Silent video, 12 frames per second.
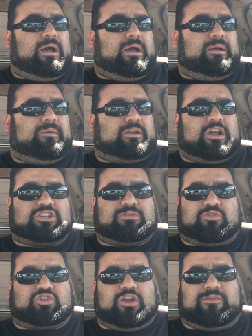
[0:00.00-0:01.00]
uh,
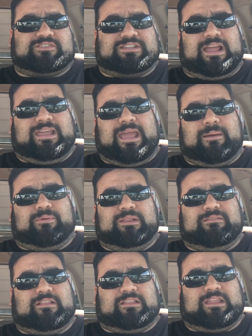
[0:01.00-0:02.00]
customer service, and I can't
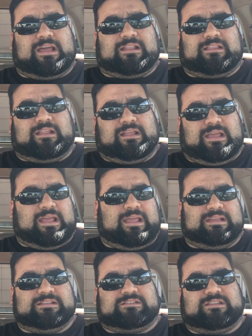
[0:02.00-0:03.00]
believe that that
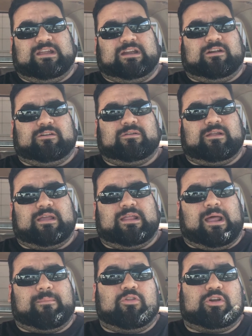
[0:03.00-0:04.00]
ends there.
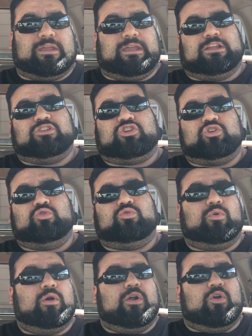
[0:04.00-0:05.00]
And I'm looking
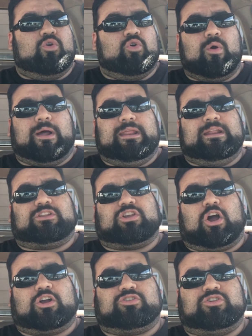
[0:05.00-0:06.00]
into who I need to
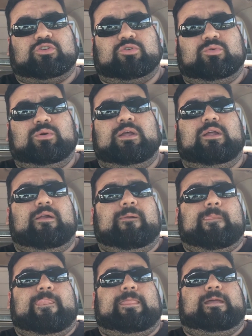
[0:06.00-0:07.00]
talk to,
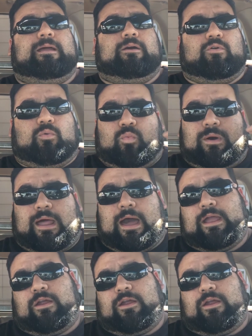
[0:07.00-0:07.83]
uh, what